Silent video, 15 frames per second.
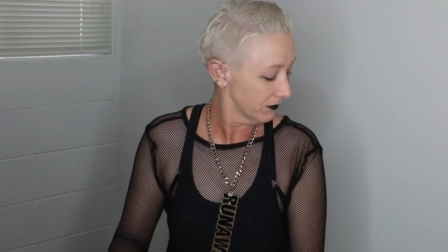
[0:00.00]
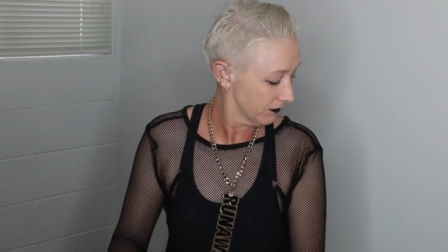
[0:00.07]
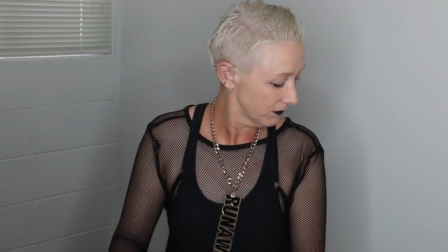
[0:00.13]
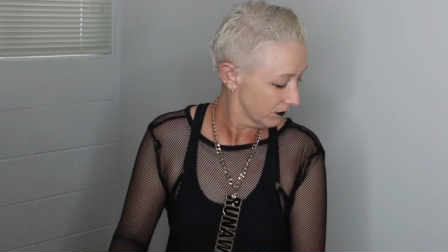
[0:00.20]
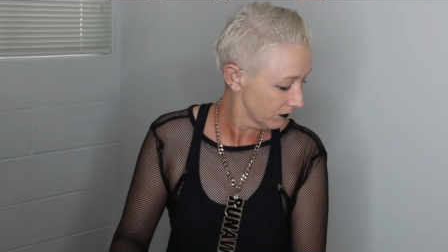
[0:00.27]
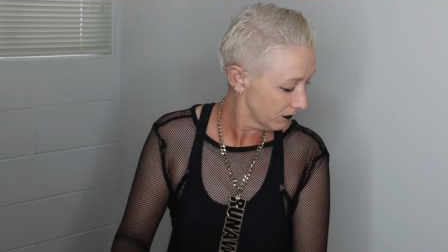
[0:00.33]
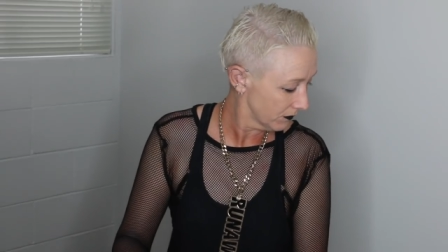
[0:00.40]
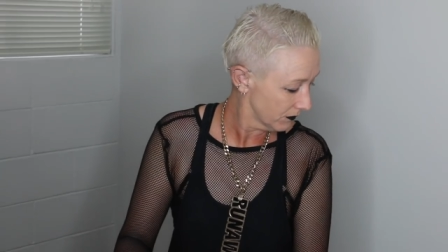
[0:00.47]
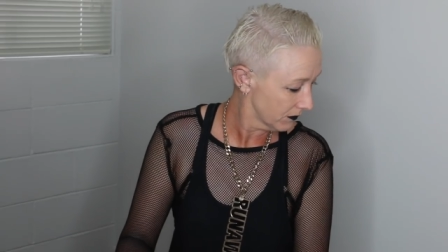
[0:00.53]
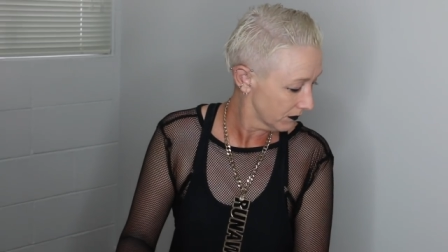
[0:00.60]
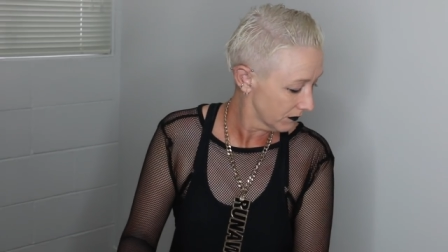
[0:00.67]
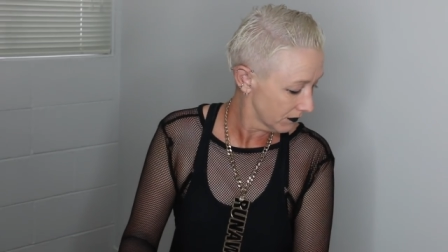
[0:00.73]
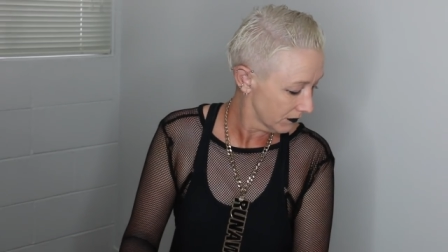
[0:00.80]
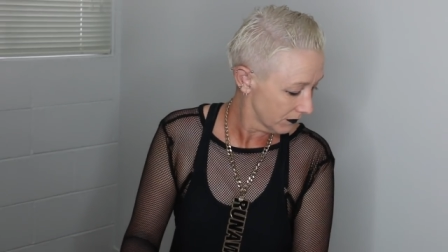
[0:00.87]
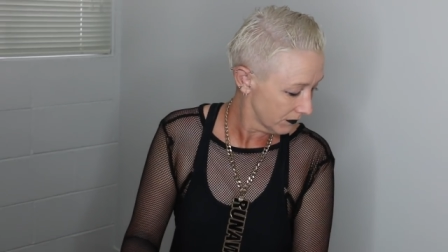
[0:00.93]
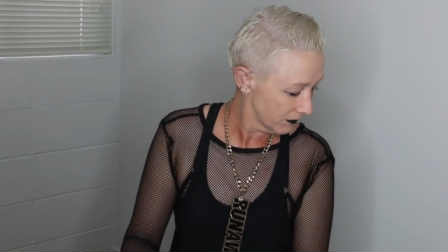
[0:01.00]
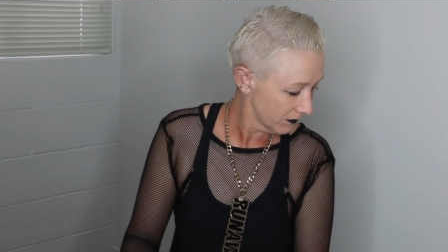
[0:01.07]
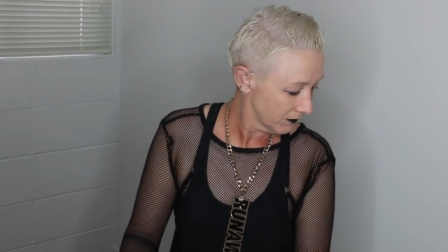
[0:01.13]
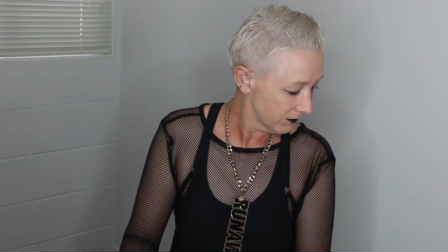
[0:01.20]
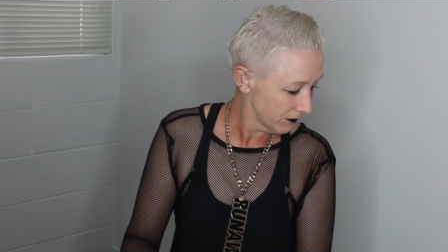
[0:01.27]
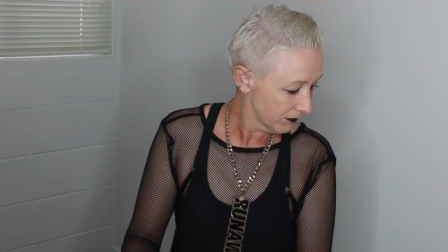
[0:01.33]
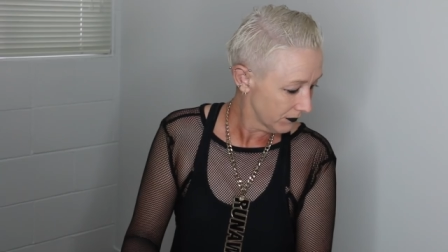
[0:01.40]
Just get out. We're done right. the
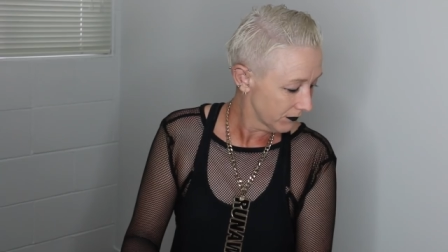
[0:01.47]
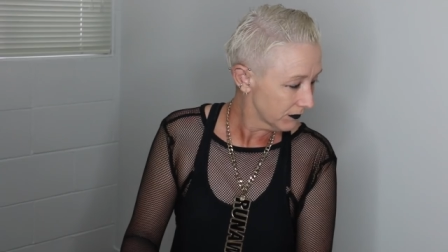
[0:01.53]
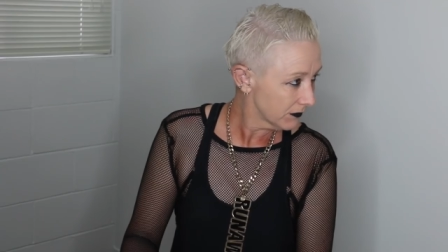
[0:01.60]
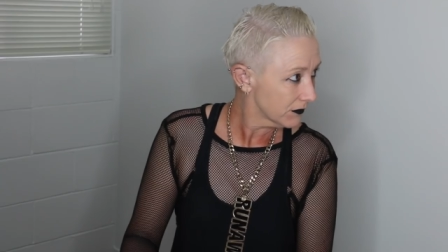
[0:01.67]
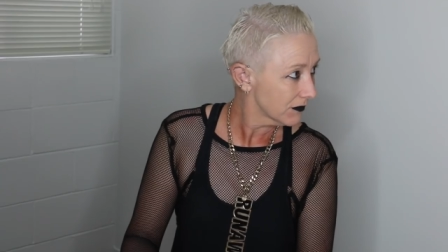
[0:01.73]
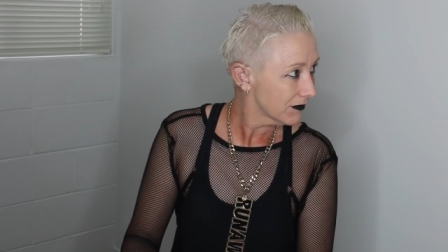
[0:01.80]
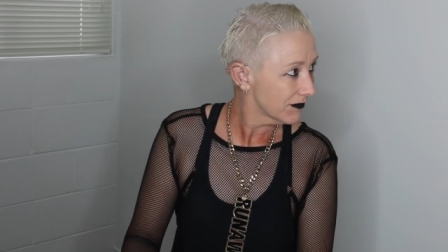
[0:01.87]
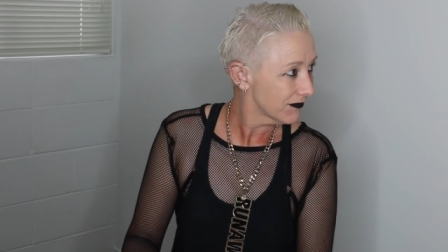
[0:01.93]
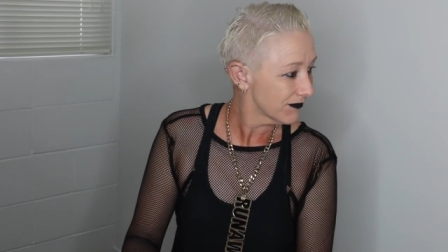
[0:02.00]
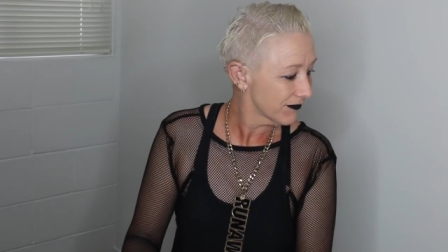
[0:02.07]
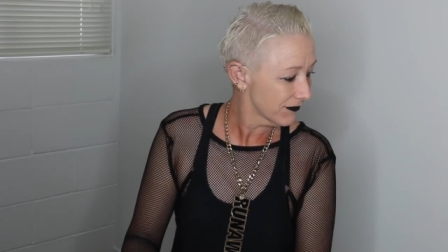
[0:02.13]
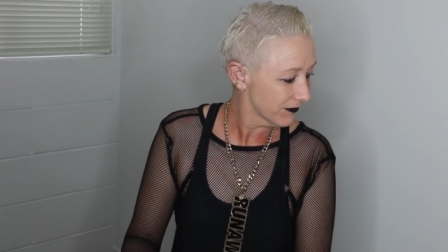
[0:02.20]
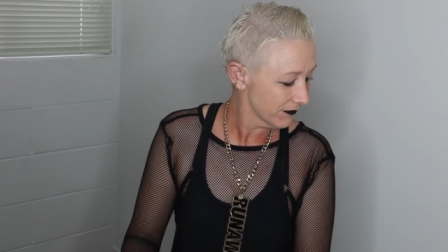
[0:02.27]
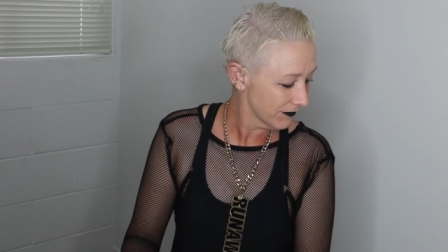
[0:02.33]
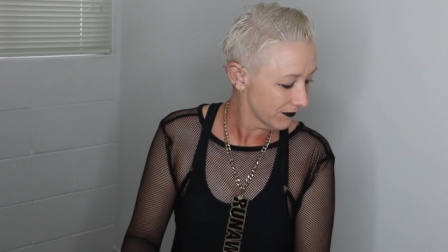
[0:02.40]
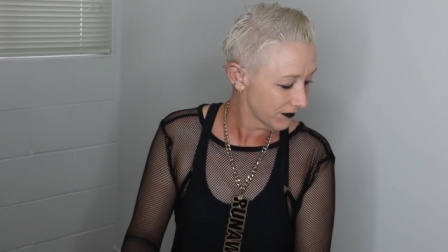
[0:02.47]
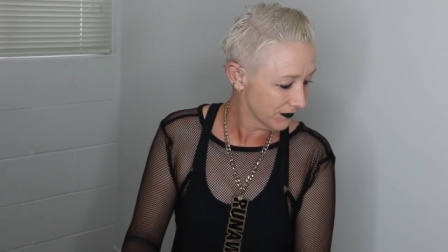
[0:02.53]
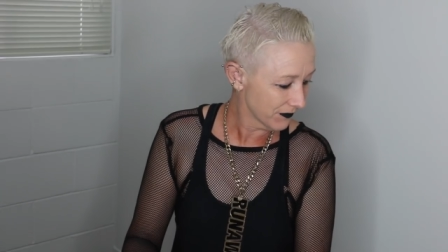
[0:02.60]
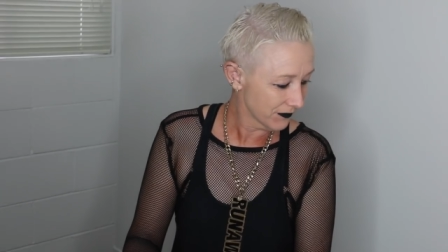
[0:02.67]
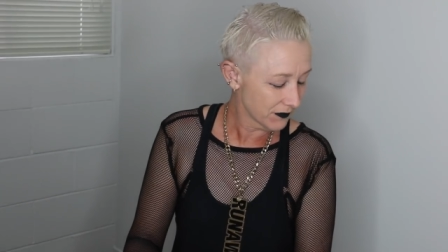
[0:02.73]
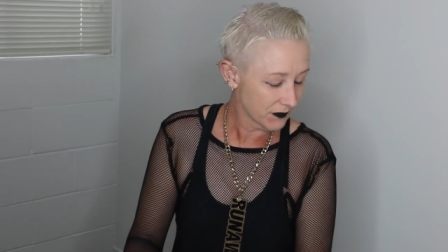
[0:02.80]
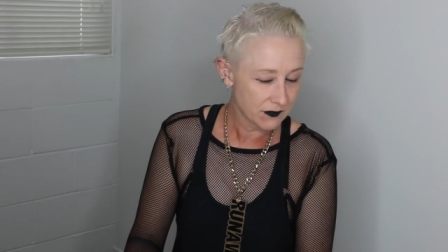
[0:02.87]
video. Alright. It's not about you.
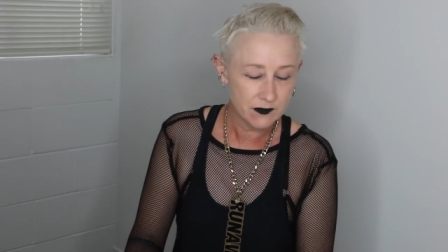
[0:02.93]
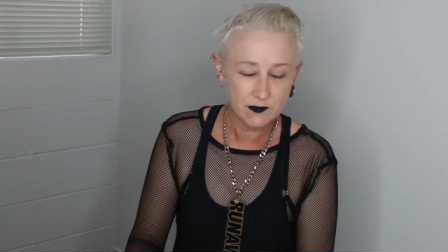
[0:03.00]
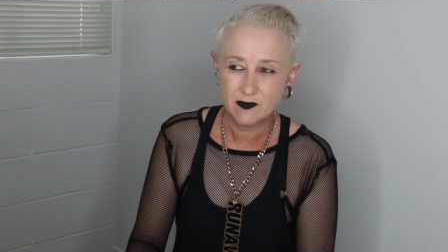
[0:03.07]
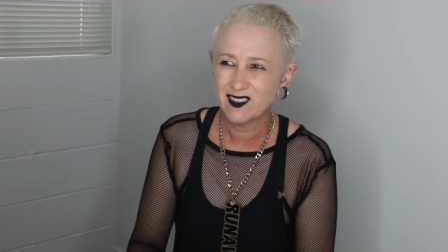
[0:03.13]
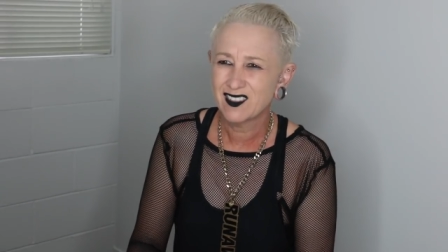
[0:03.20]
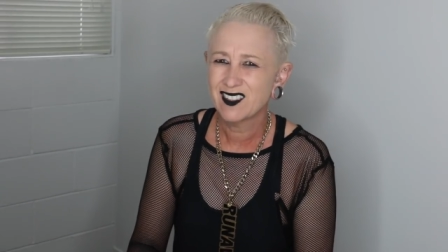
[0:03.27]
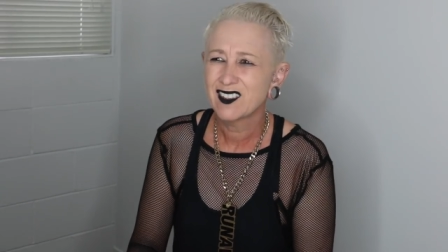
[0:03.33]
Alright.